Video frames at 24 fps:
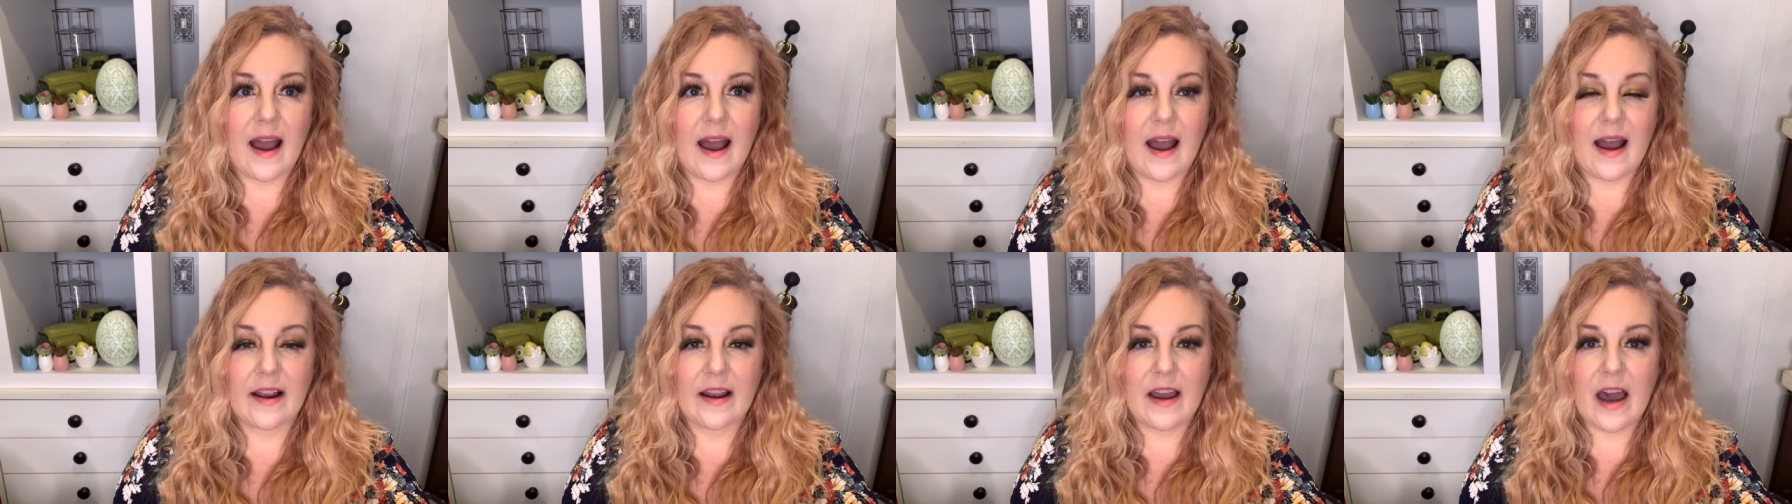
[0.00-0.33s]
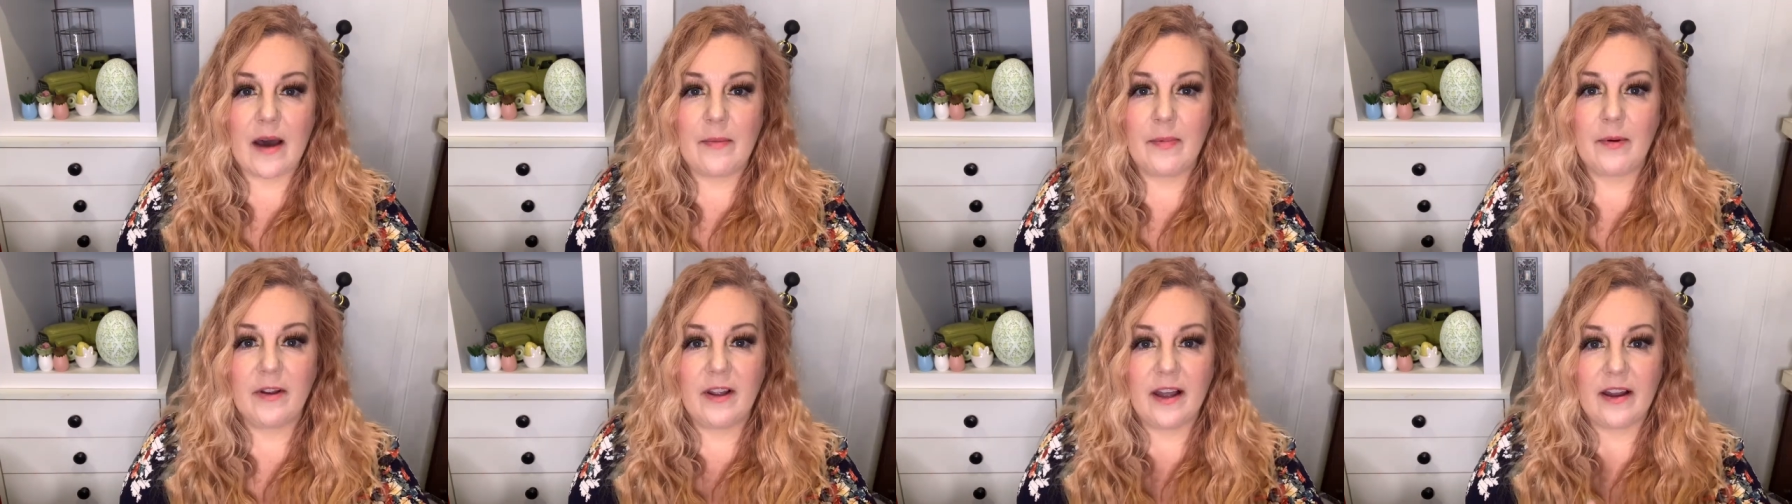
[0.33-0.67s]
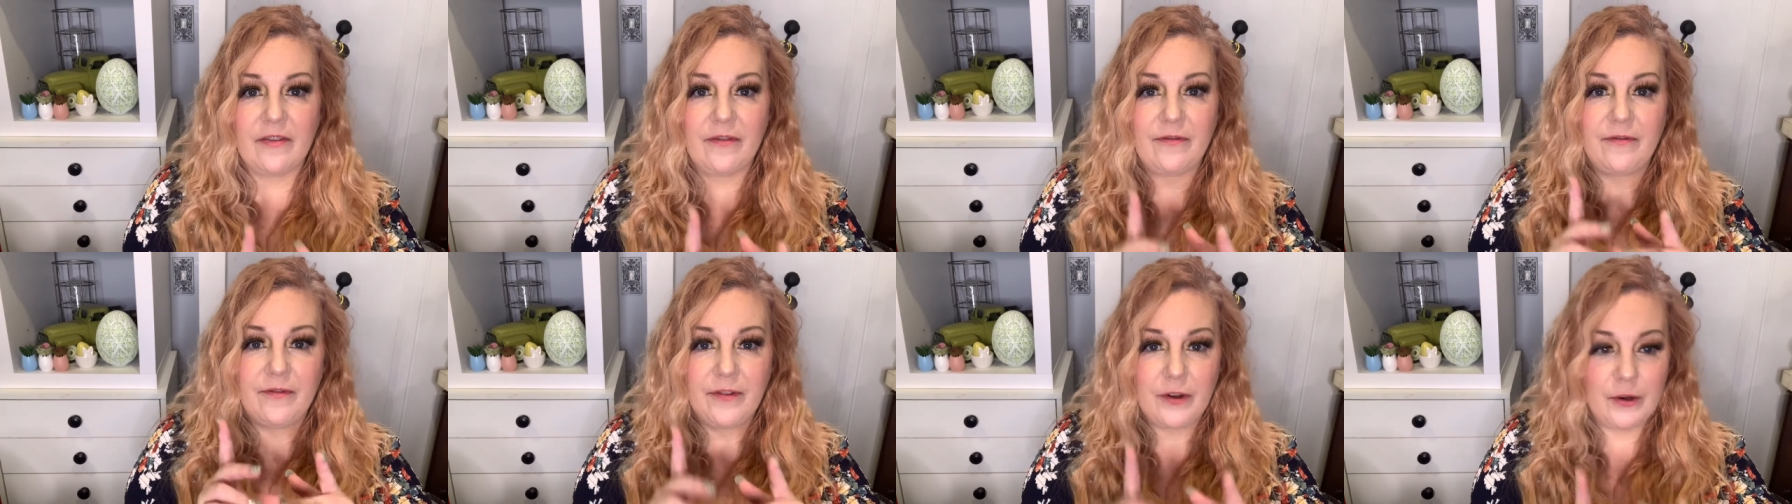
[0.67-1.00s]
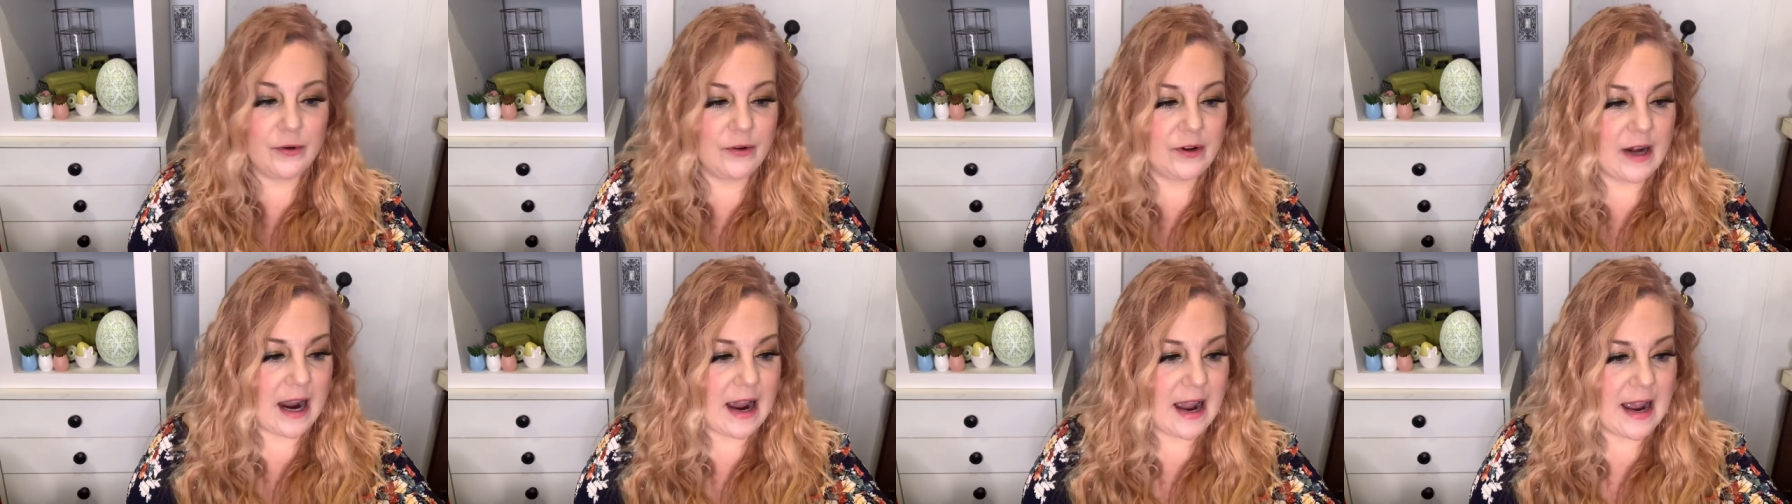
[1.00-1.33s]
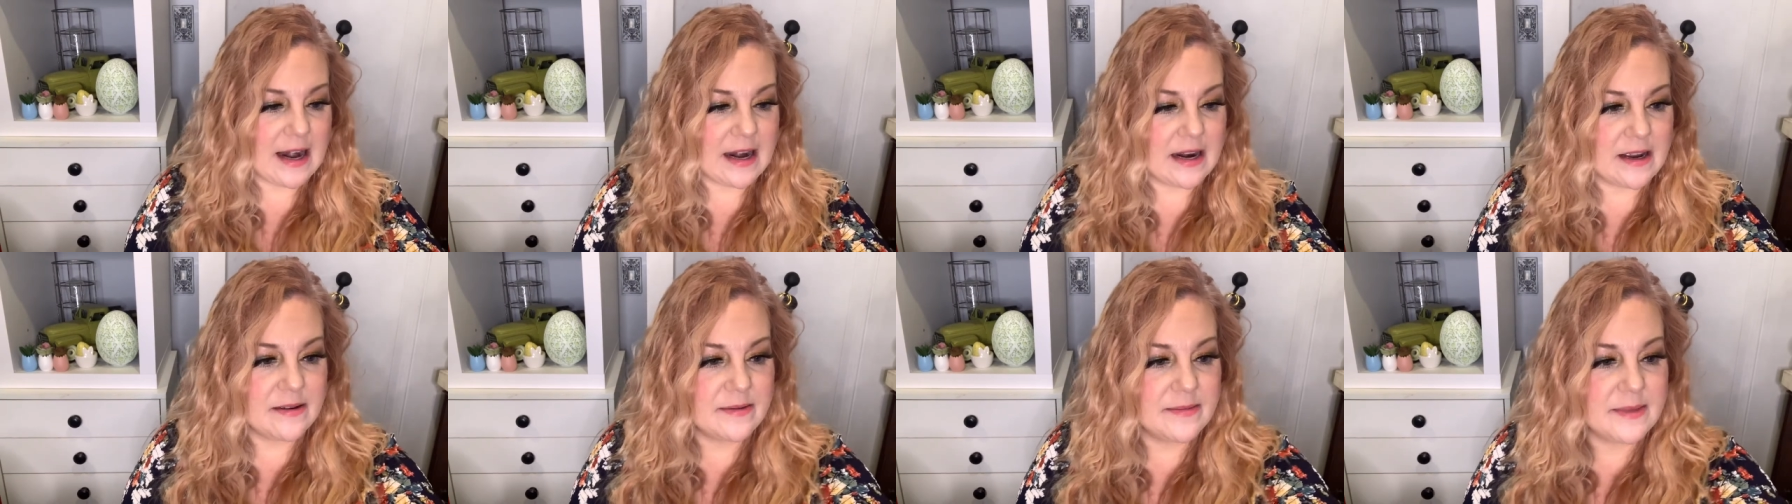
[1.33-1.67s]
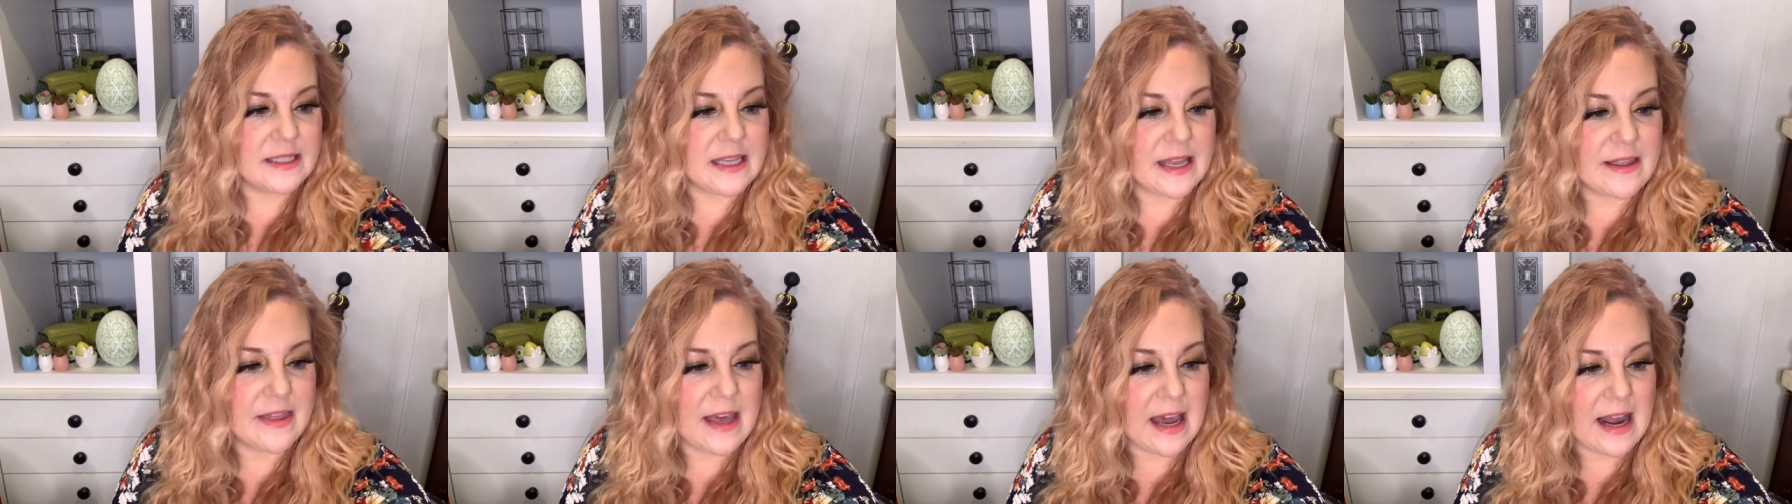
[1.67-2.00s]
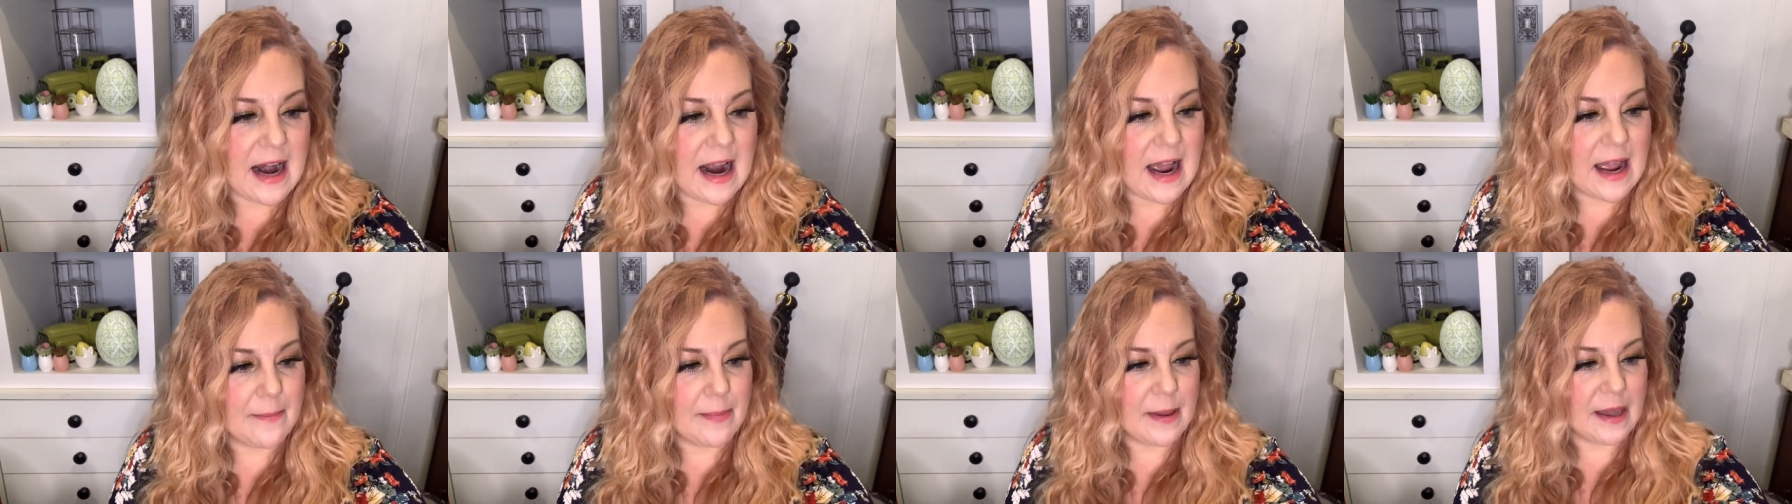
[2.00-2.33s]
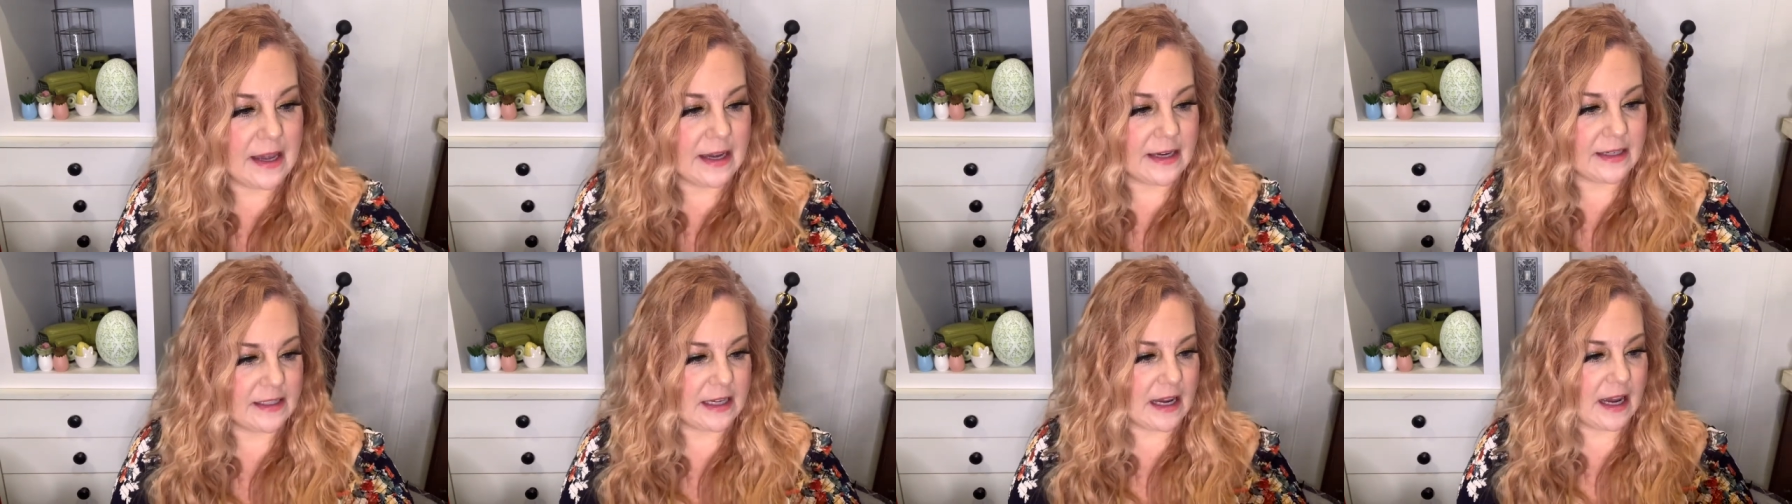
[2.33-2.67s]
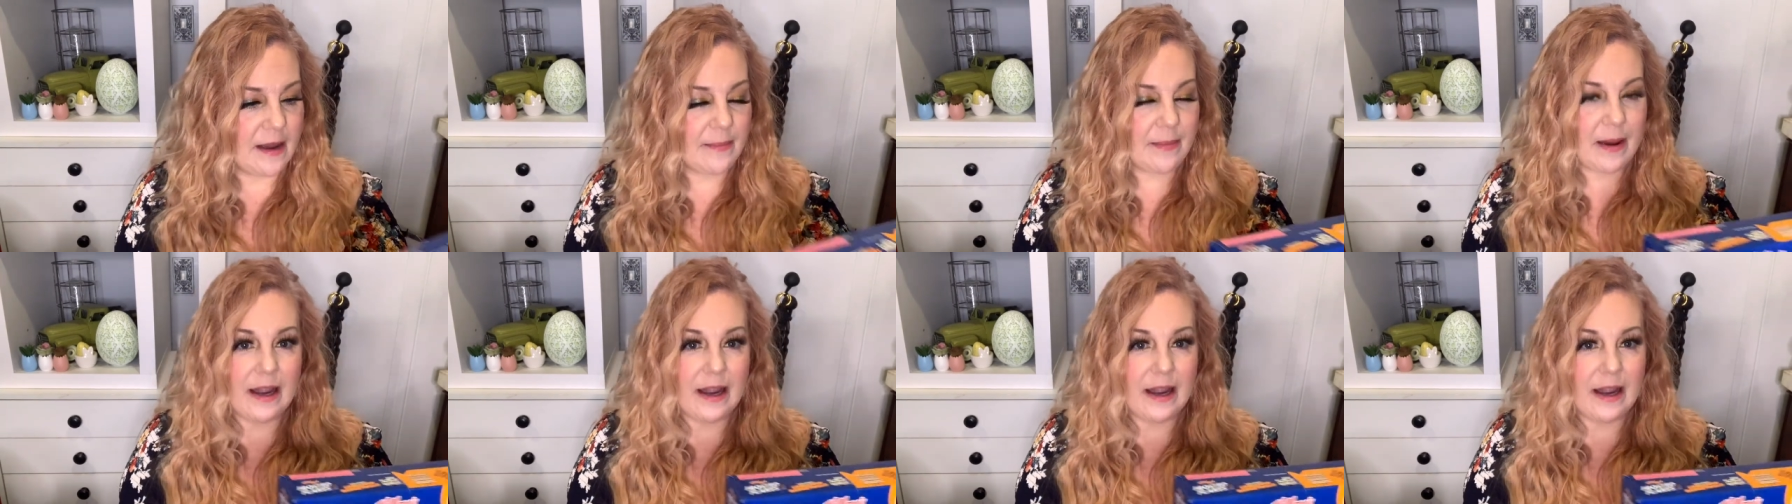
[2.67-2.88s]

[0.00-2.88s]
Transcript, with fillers: A couple of food items that I picked up.